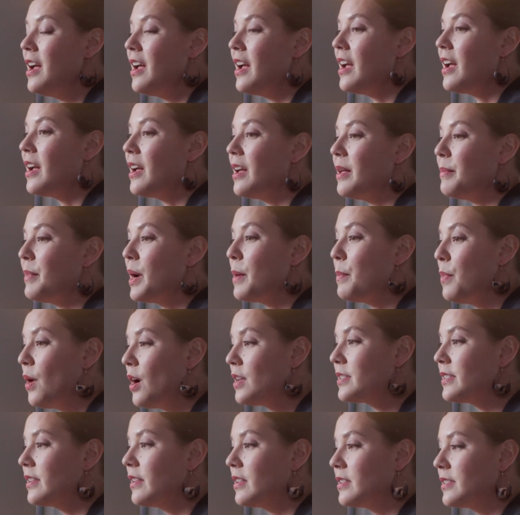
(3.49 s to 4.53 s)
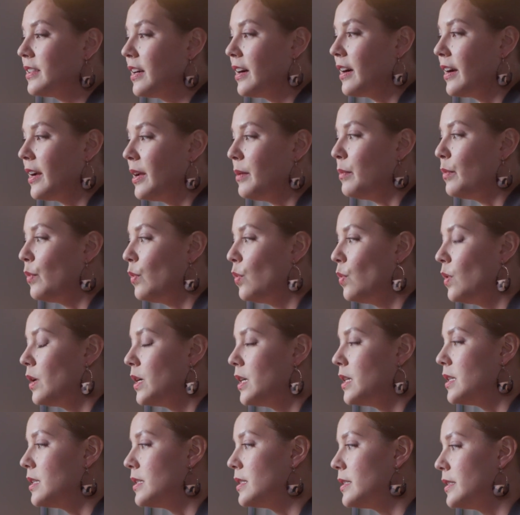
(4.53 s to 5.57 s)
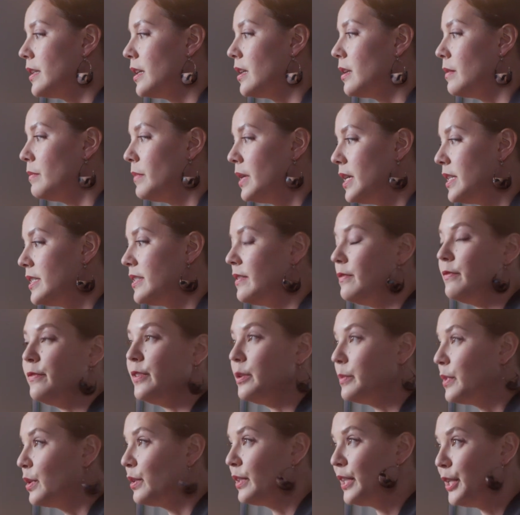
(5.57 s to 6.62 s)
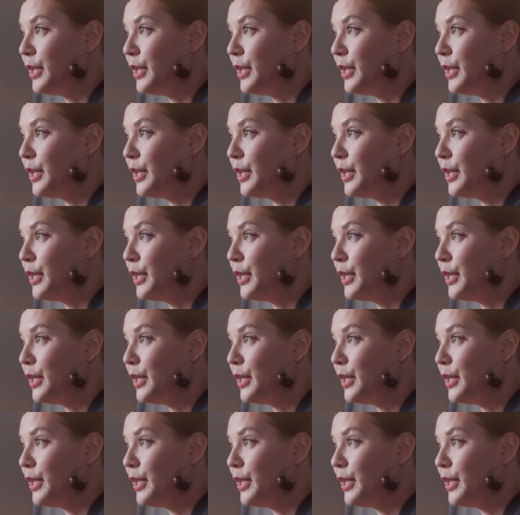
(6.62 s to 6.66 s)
and my boss at the time was an amazing female